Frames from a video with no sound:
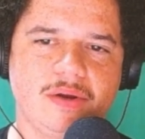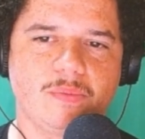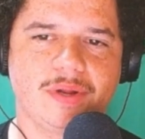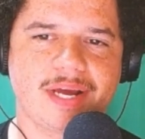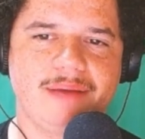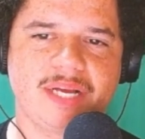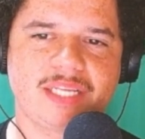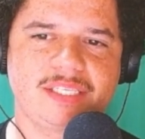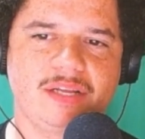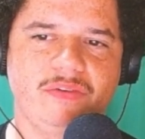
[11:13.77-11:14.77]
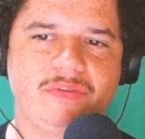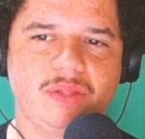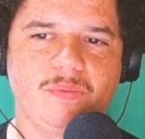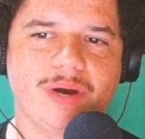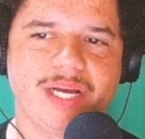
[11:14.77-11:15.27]
while I myself, in the
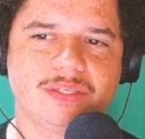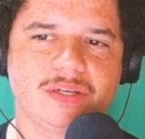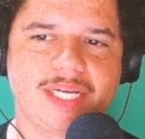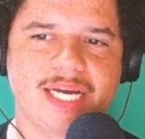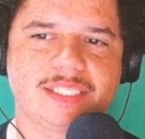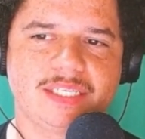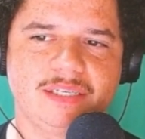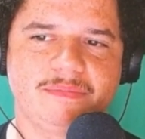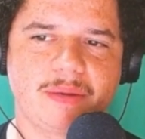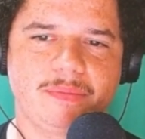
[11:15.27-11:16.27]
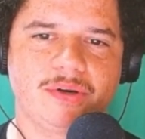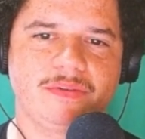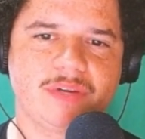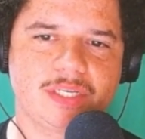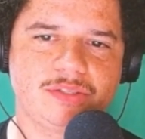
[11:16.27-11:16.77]
wild audacity of my
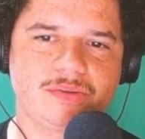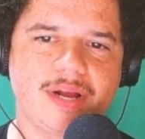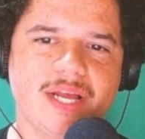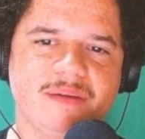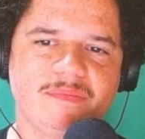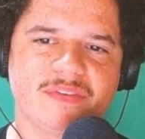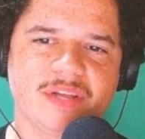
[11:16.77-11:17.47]
perfect triumph,